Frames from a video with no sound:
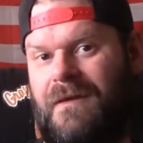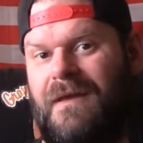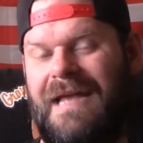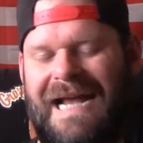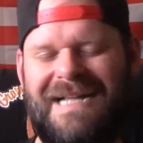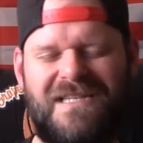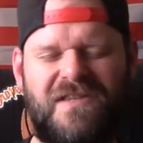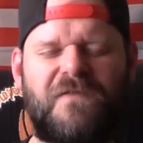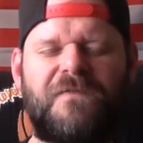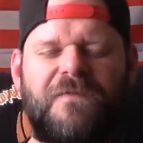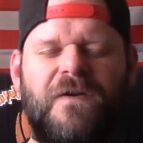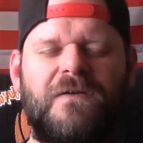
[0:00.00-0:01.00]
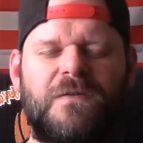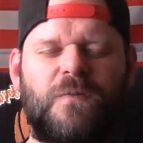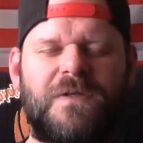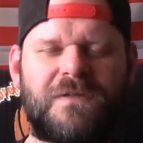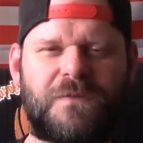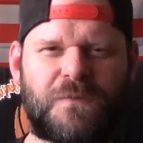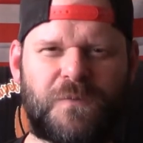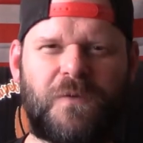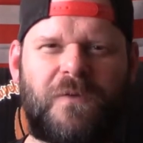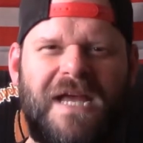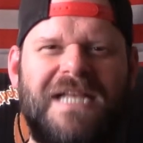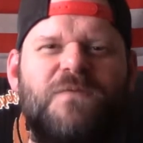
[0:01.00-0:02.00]
That's the first wizard's
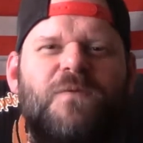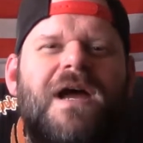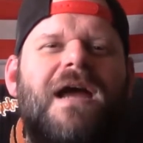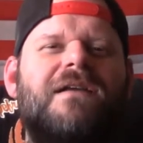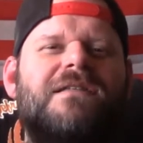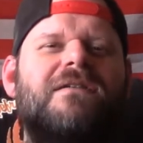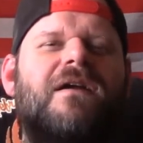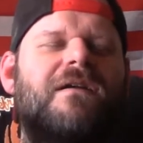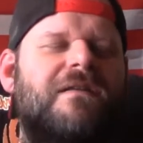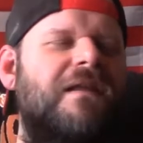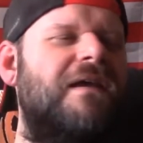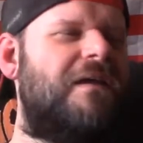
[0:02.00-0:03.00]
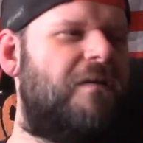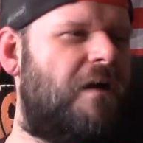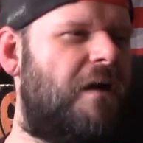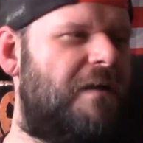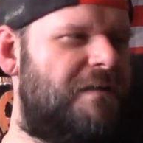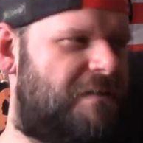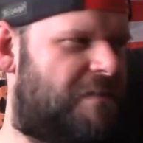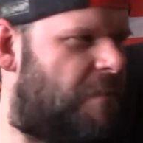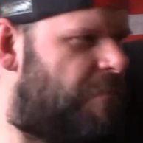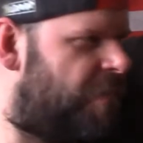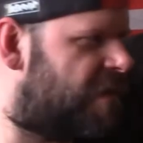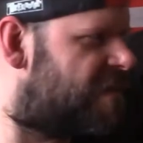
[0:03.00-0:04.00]
rule. That's when I started thinking, oh, this is a
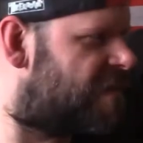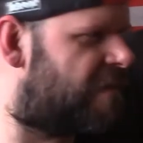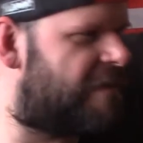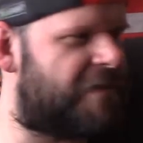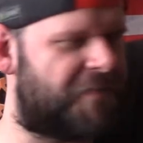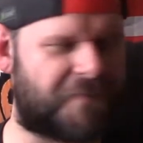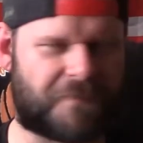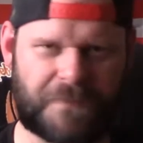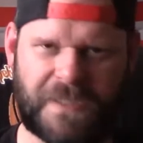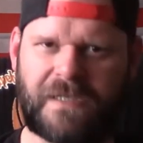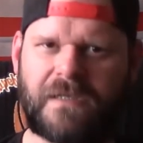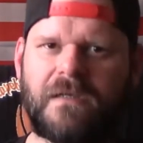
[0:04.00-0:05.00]
book series for me.